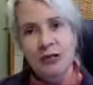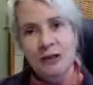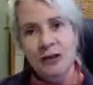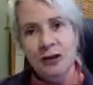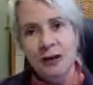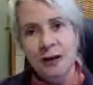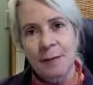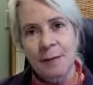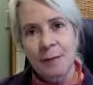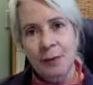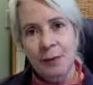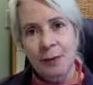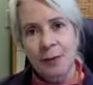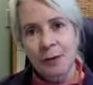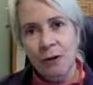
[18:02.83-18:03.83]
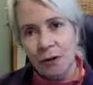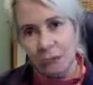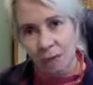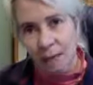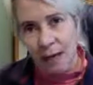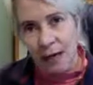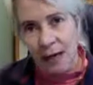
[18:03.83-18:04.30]
start at about
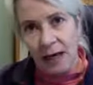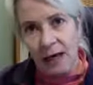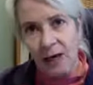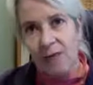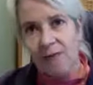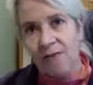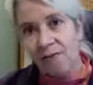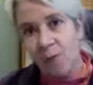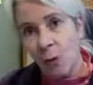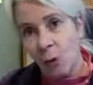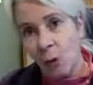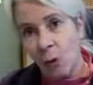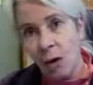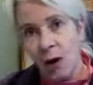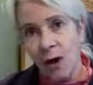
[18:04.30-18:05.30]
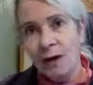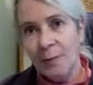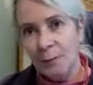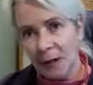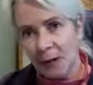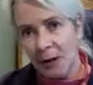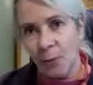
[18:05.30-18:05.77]
3 or 4,
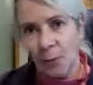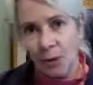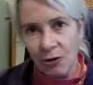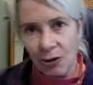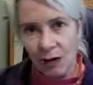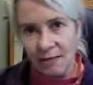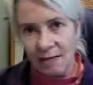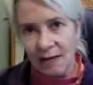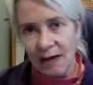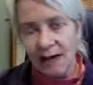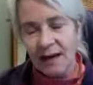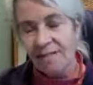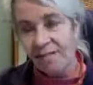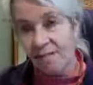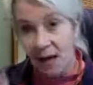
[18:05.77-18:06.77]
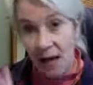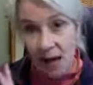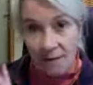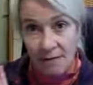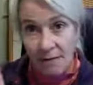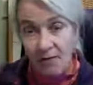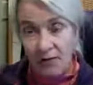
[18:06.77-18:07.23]
depending on where you're living,
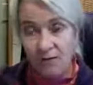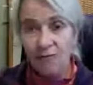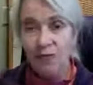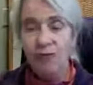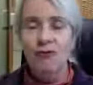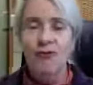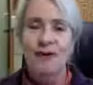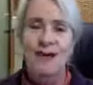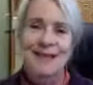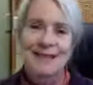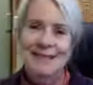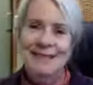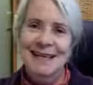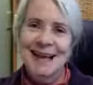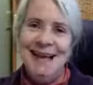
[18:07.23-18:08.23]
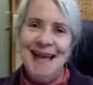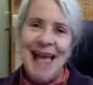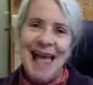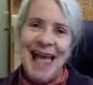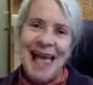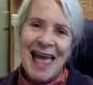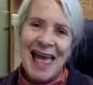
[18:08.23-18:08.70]
5 if you're further east.
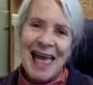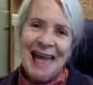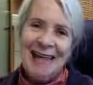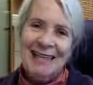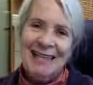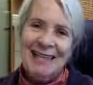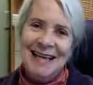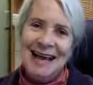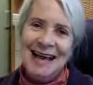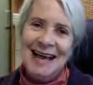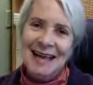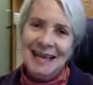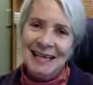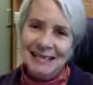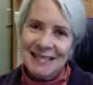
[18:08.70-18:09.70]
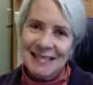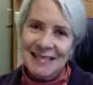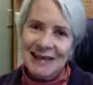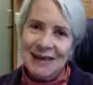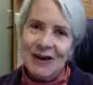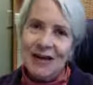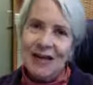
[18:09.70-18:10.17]
And I like to
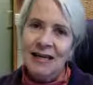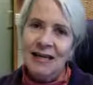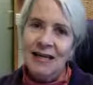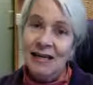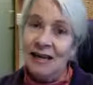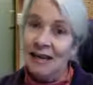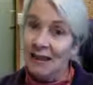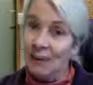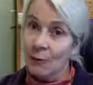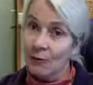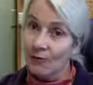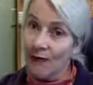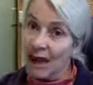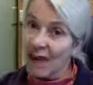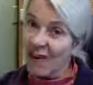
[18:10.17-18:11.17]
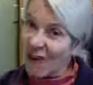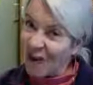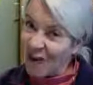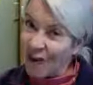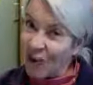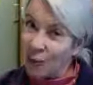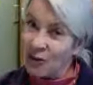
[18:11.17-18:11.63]
stay on until I think we've had
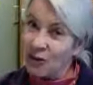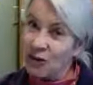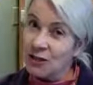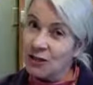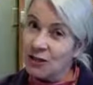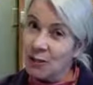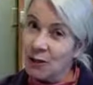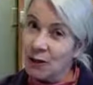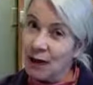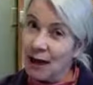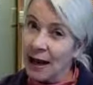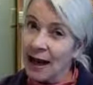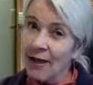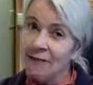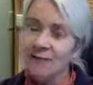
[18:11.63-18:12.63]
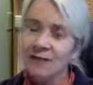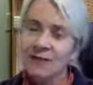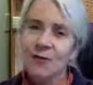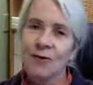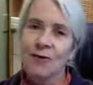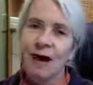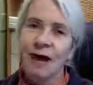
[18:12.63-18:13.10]
all the questions that we're going to have.
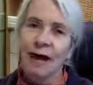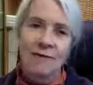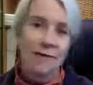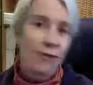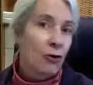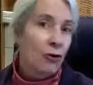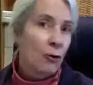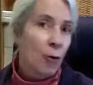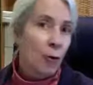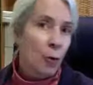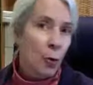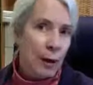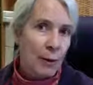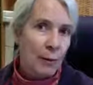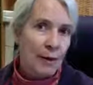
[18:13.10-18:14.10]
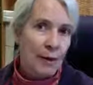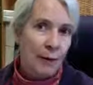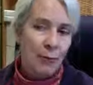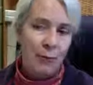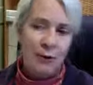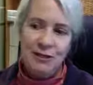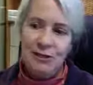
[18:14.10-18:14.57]
So I never know quite when that
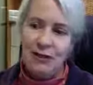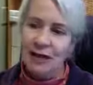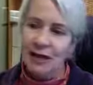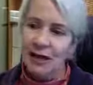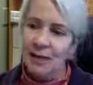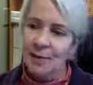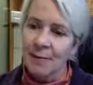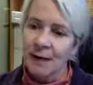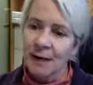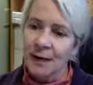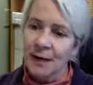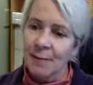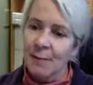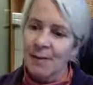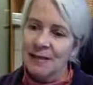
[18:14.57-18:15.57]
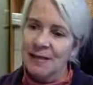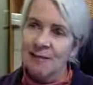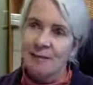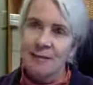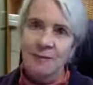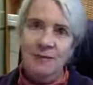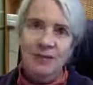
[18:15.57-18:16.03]
point's going to come. But
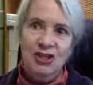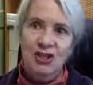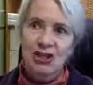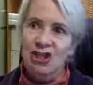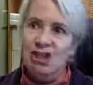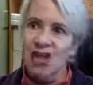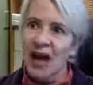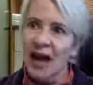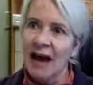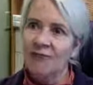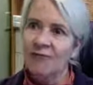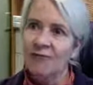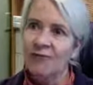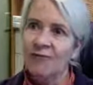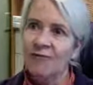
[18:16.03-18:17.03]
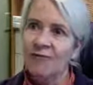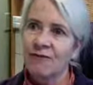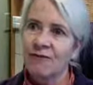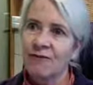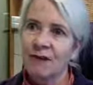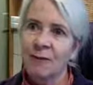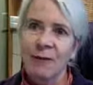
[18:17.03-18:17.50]
sometimes it's just after the
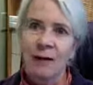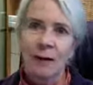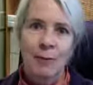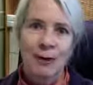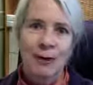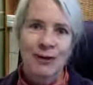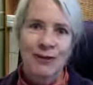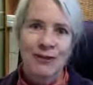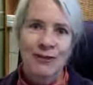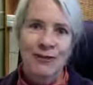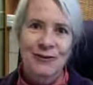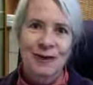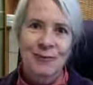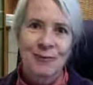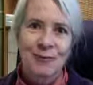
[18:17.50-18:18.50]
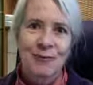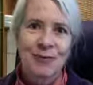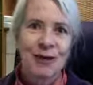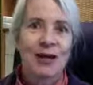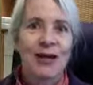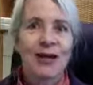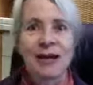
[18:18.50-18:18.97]
15-minute mark. So then people
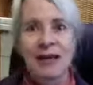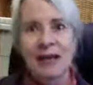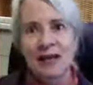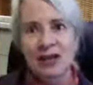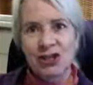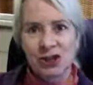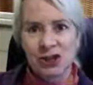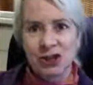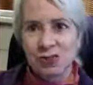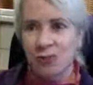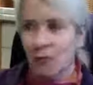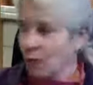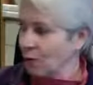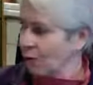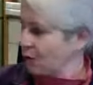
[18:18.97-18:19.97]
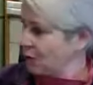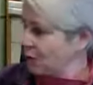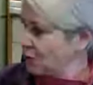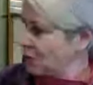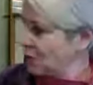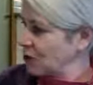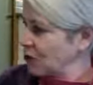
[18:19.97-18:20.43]
can start to roll with those
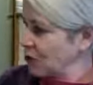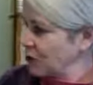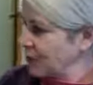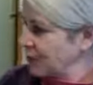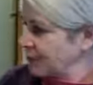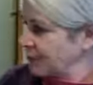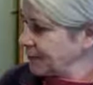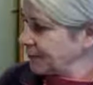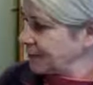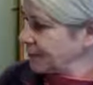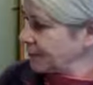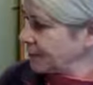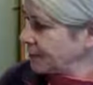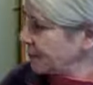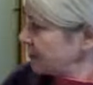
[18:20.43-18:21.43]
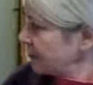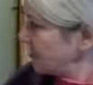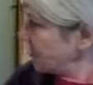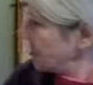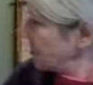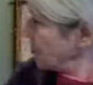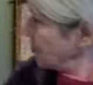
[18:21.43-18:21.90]
questions. So